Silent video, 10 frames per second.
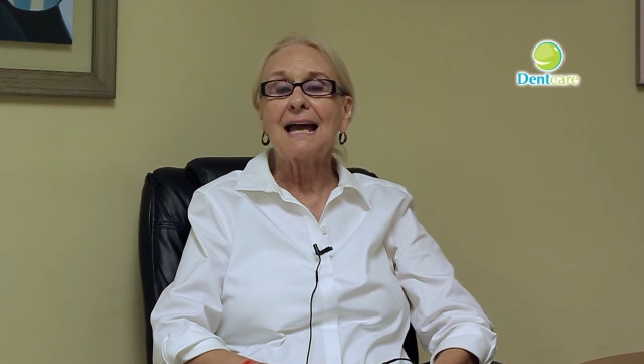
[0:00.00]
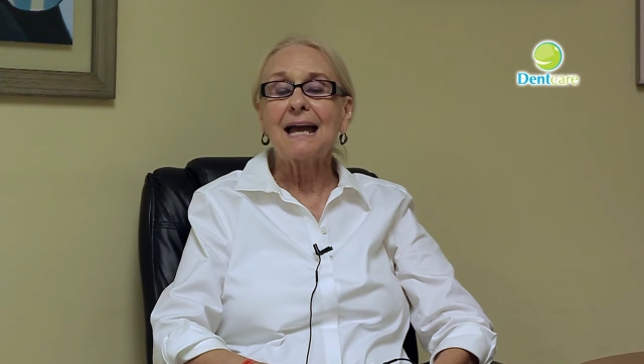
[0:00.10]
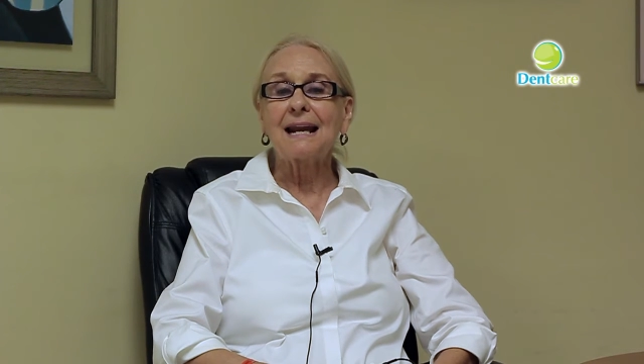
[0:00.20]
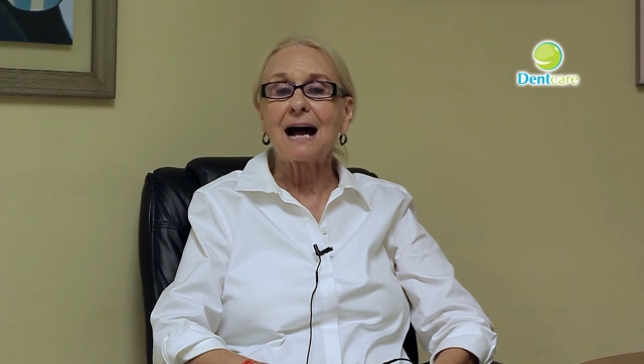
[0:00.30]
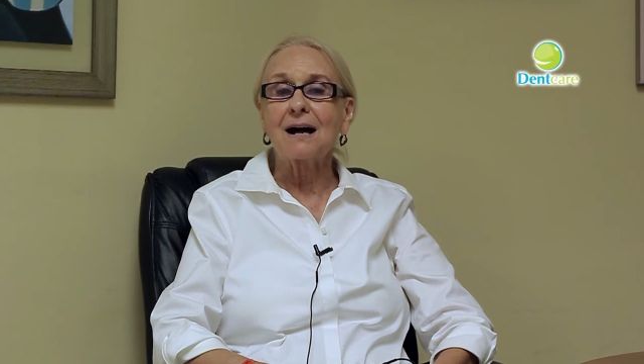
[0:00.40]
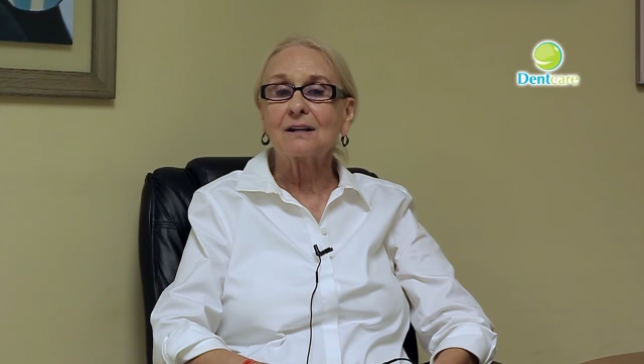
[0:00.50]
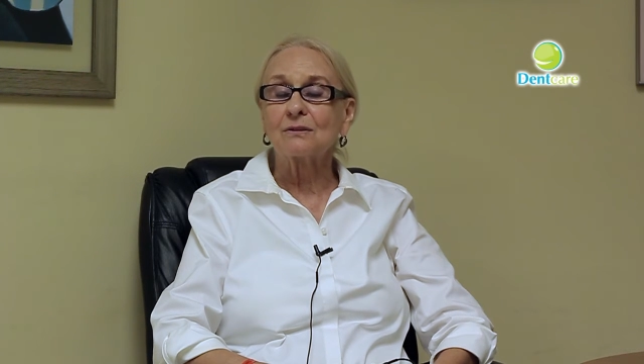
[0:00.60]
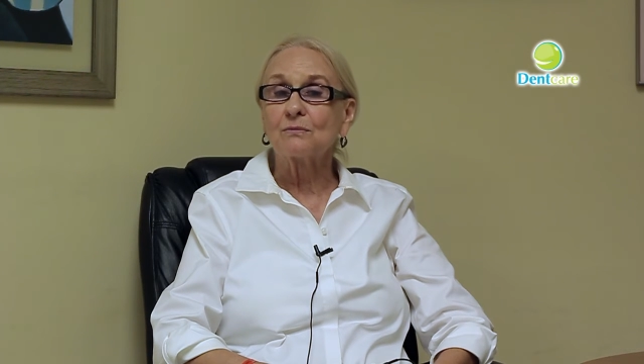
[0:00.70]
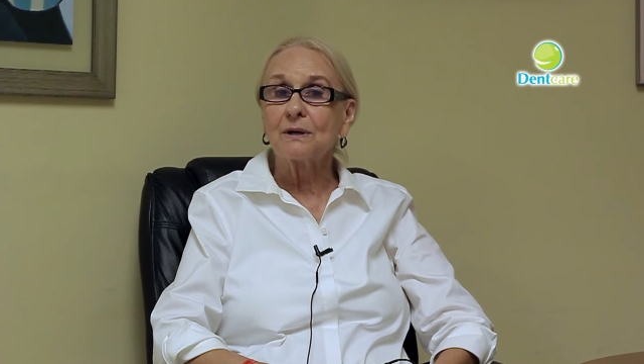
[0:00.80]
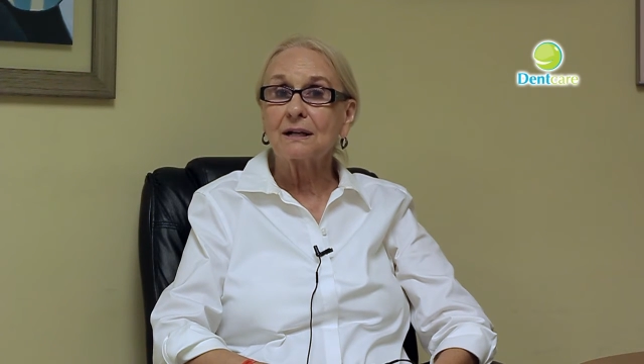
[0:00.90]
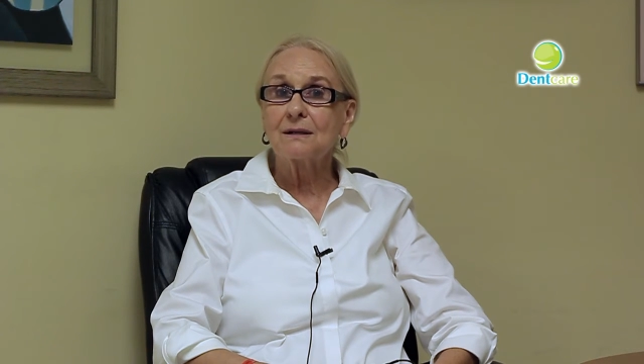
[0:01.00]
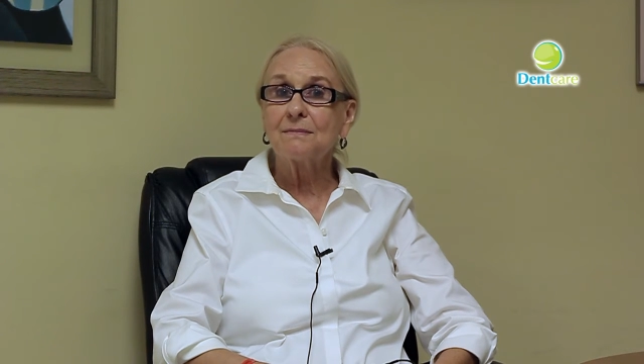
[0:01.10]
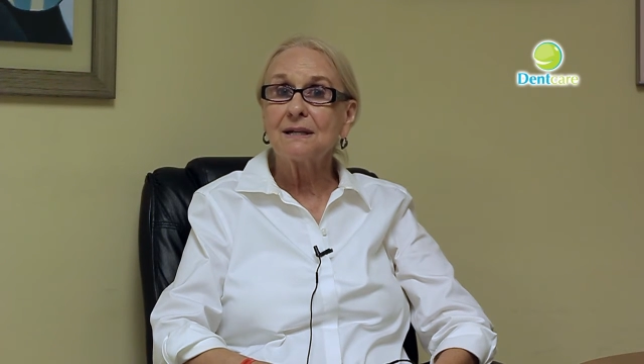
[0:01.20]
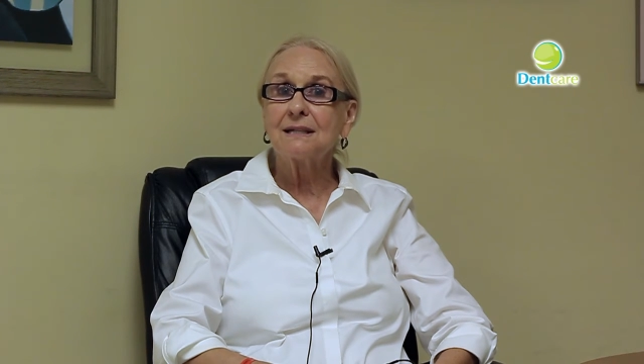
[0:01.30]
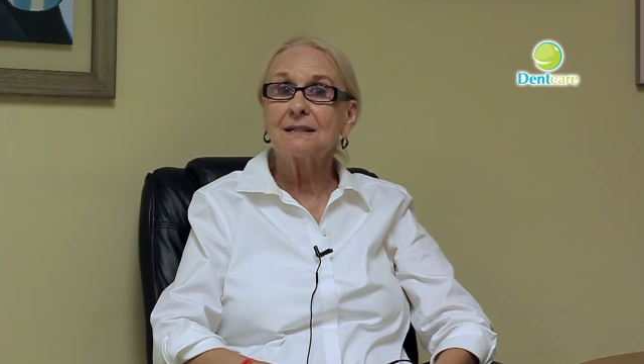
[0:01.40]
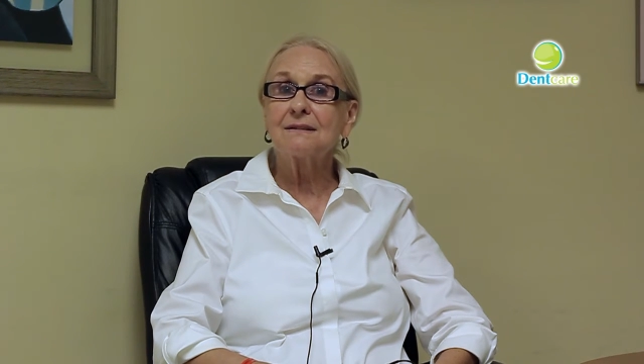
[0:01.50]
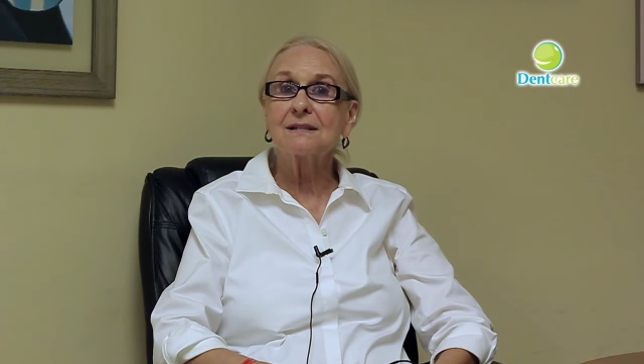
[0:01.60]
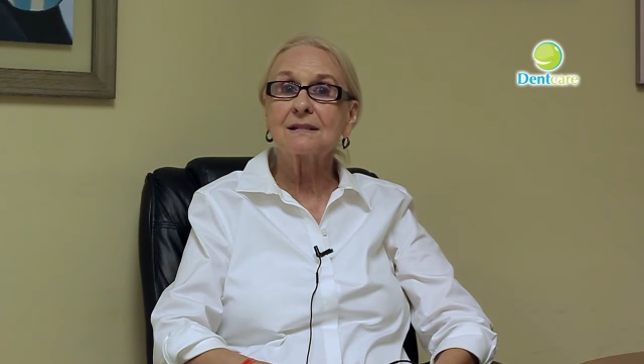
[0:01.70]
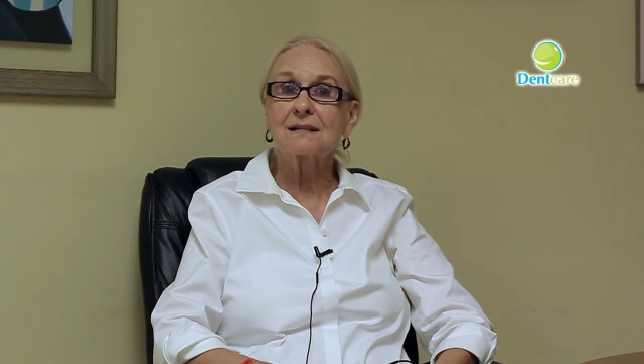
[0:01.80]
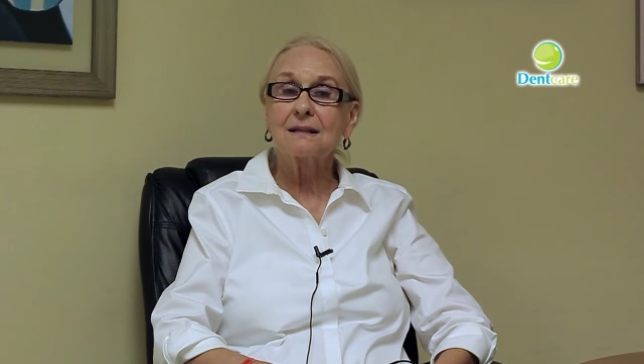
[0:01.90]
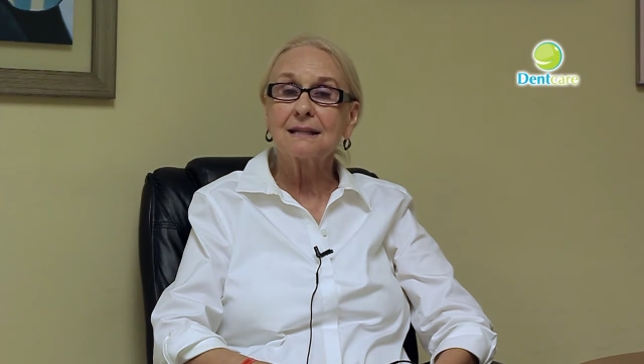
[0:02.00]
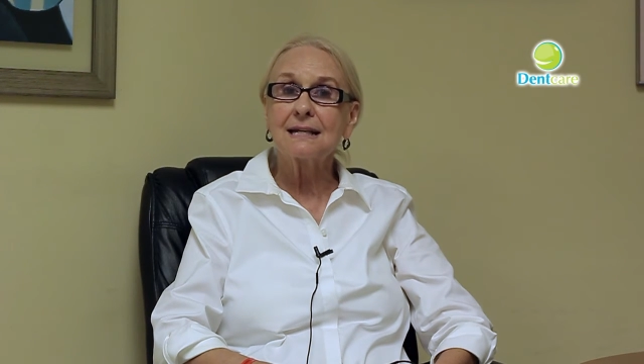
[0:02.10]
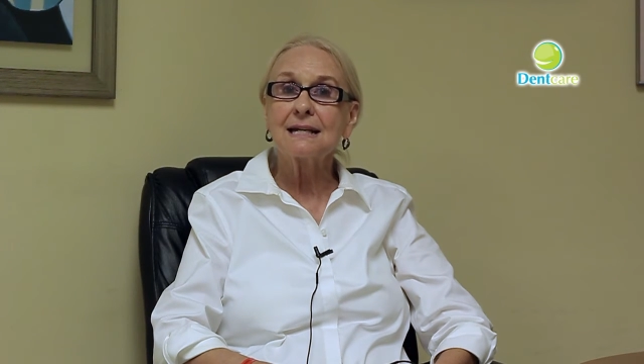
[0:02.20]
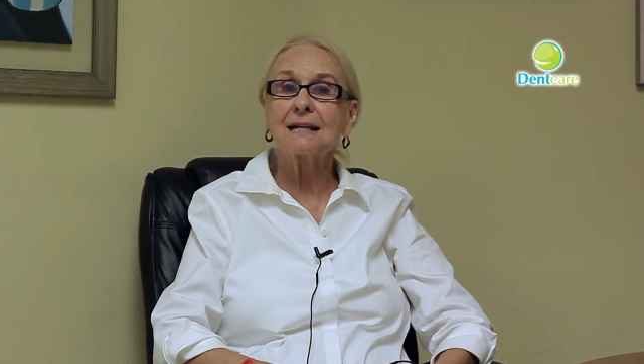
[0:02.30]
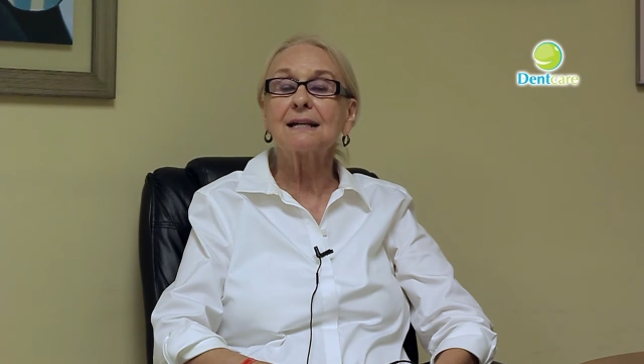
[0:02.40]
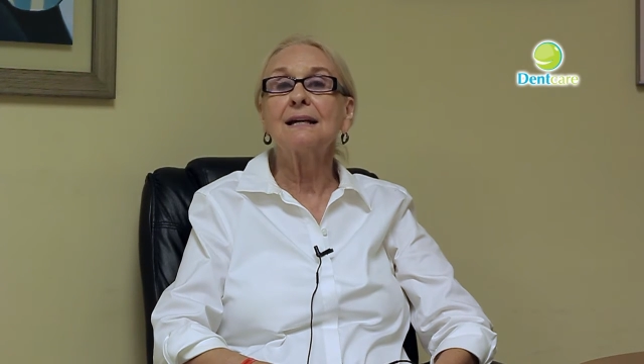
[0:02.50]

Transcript: And I could recommend this clinic